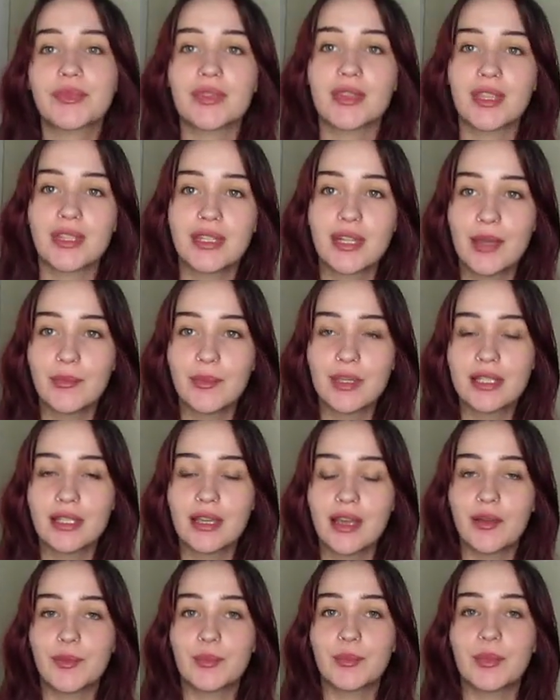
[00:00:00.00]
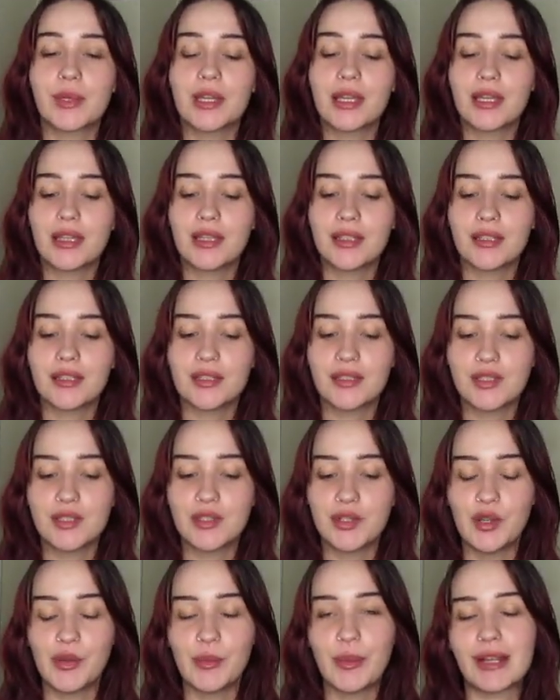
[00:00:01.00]
The time has come
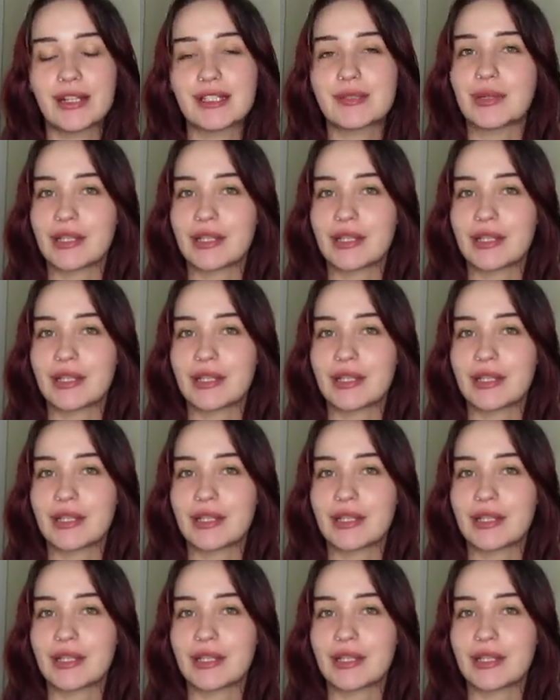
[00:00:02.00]
to go back to